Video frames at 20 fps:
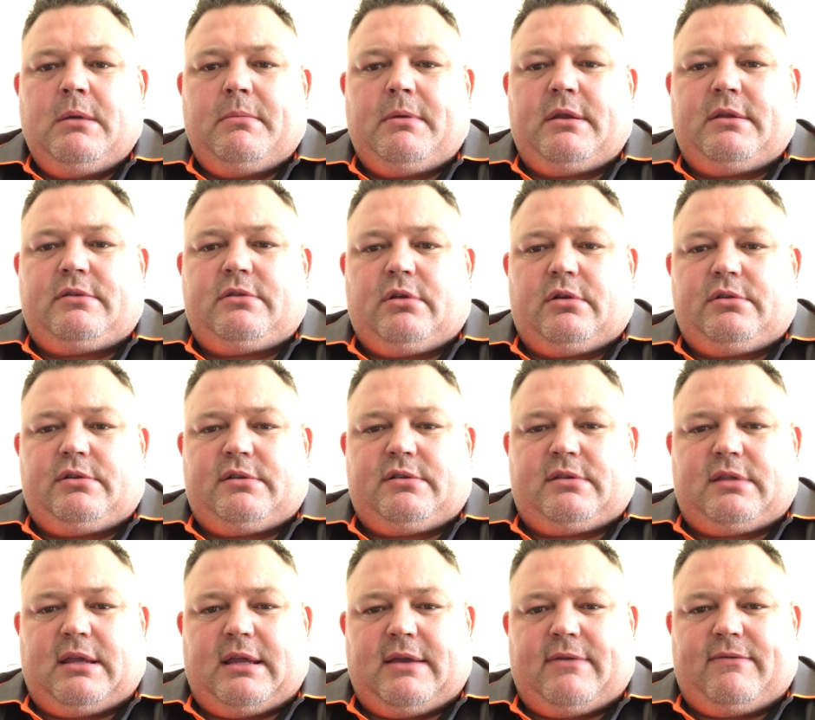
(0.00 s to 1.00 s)
But it's not
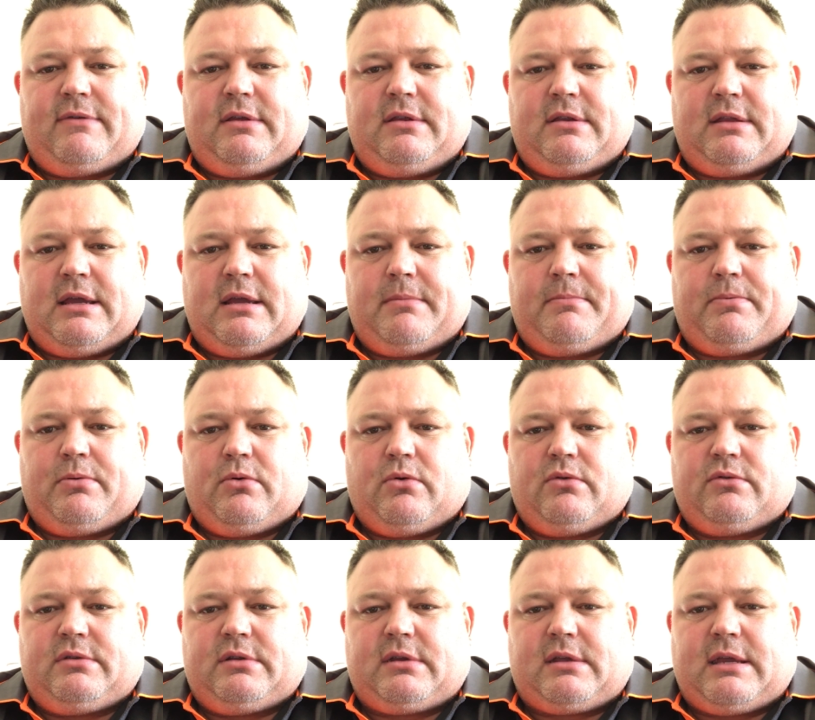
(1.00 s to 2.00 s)
just the heavy
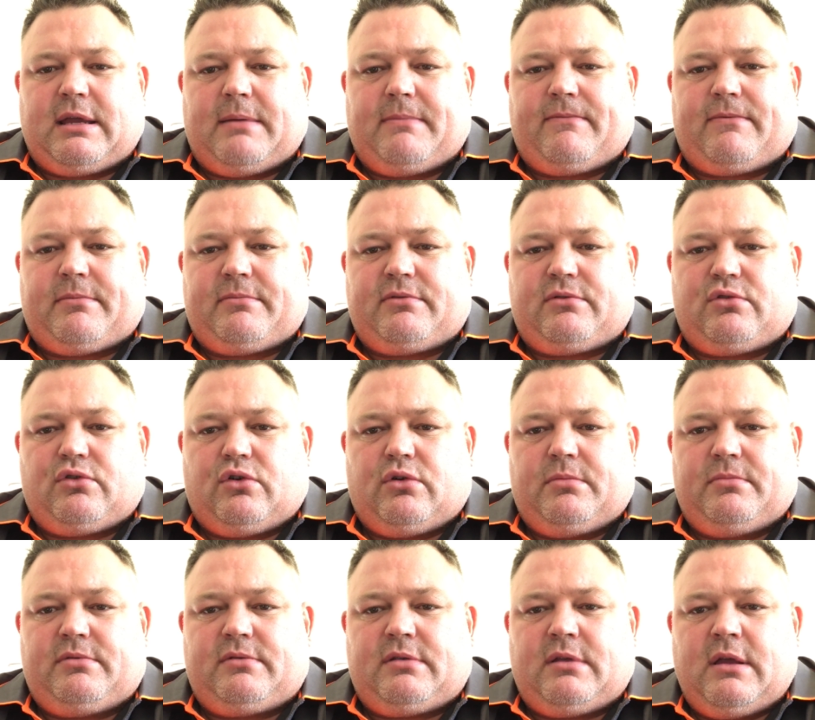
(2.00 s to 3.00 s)
downpours that come from
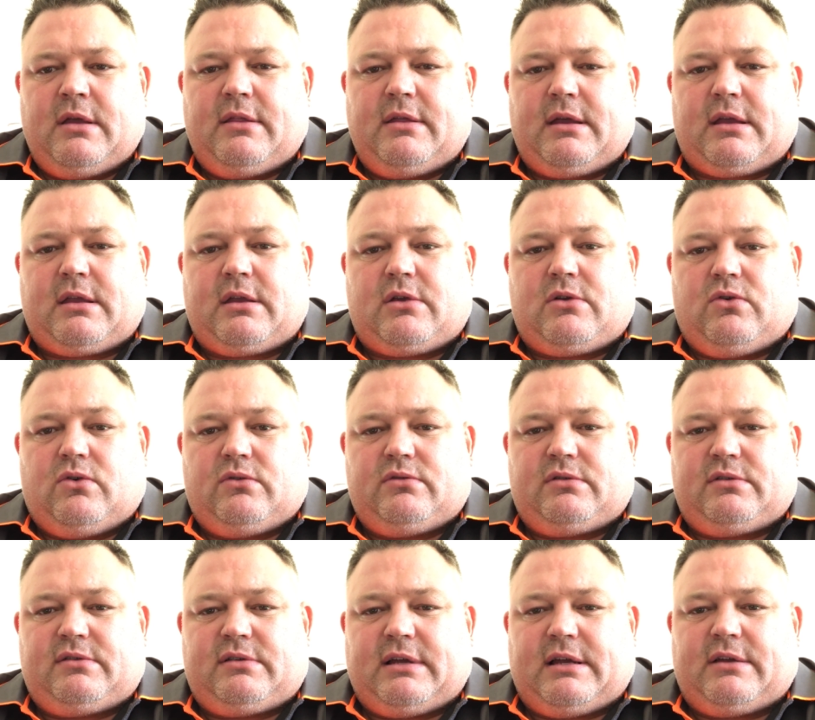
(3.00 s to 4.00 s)
storms that can cause
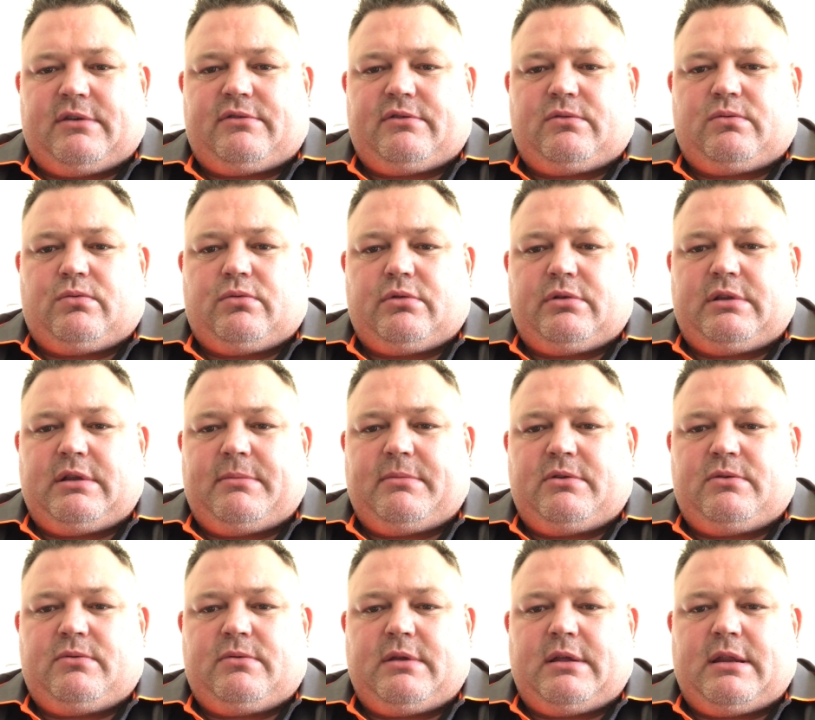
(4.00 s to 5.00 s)
disastrous water
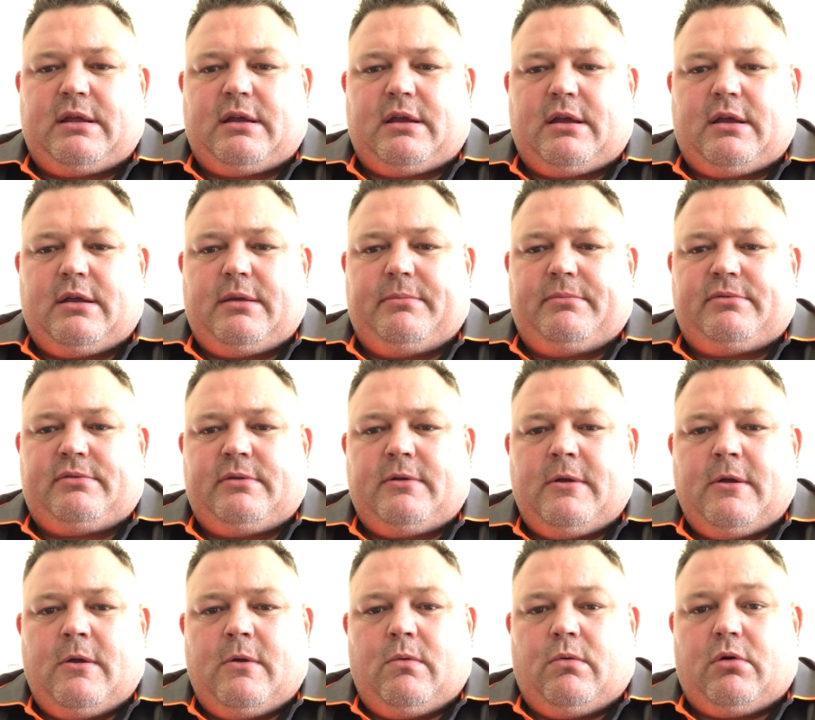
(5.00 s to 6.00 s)
damage within our homes.
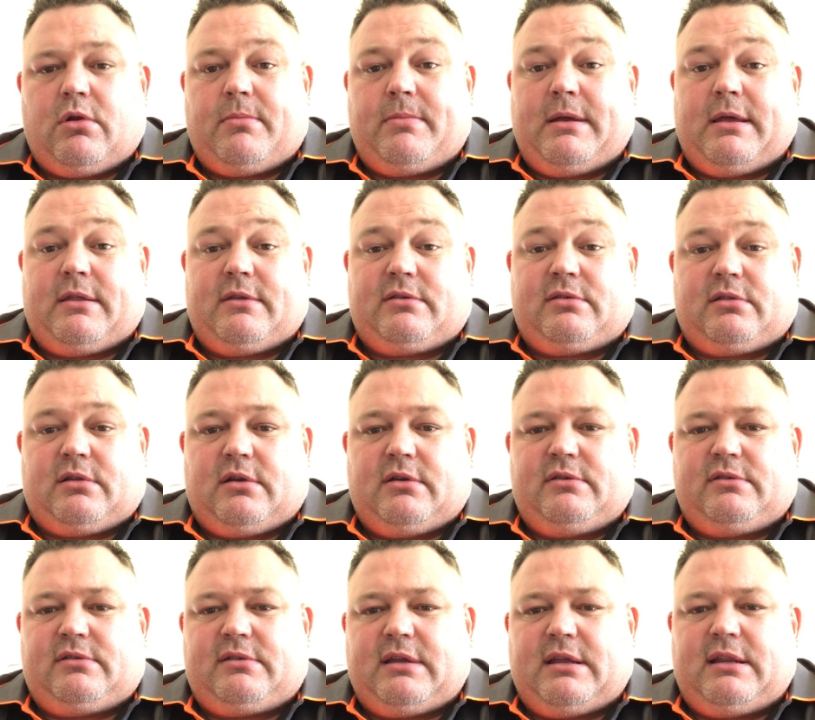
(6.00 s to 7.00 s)
What about the
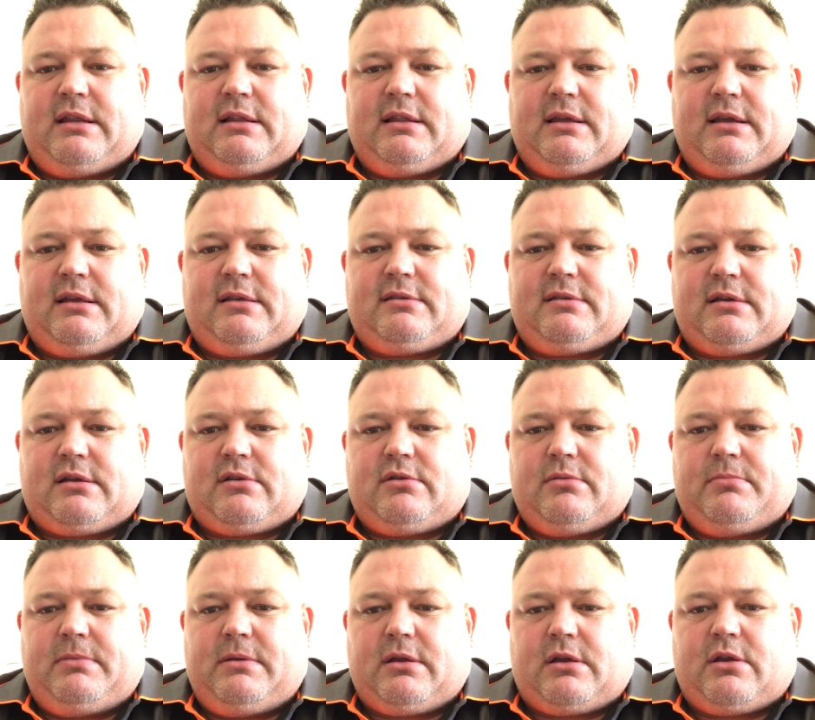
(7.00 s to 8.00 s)
slow, steady leaks that
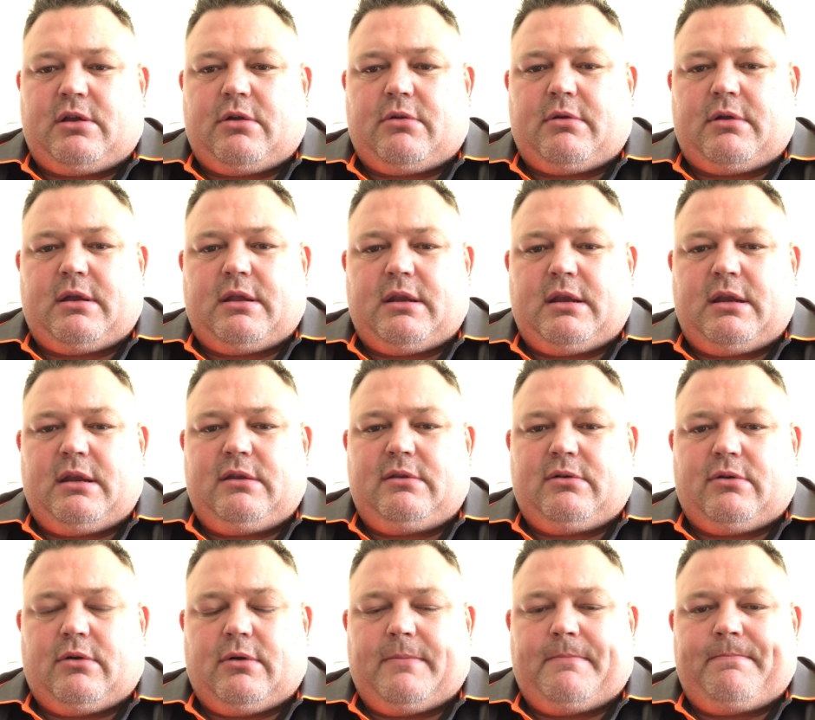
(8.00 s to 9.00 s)
could be occurring at any
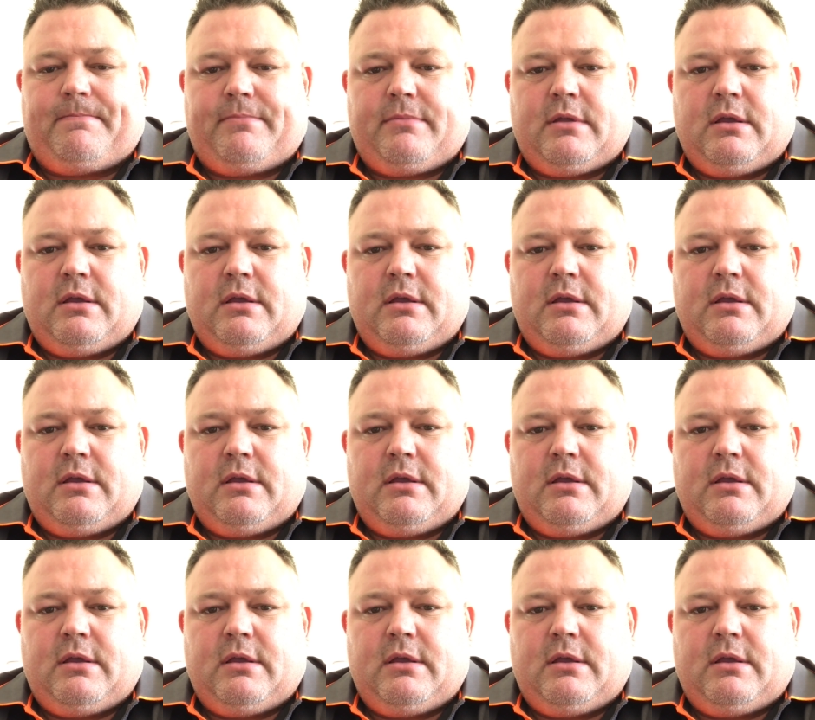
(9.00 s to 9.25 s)
time?